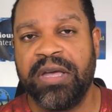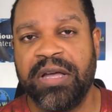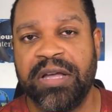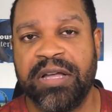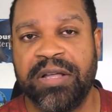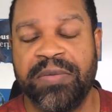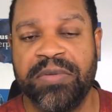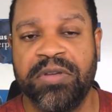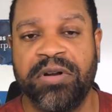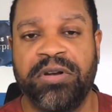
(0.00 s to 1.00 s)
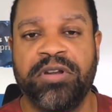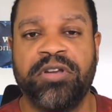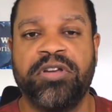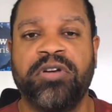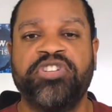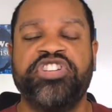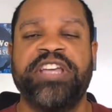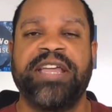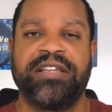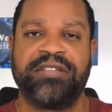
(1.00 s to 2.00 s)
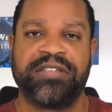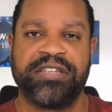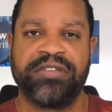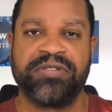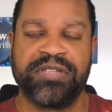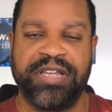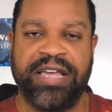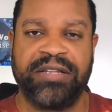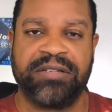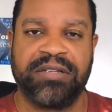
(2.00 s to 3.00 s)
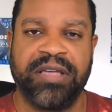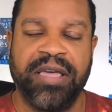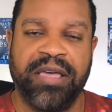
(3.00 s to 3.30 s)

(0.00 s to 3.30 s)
Uh, your negotiating skill sets.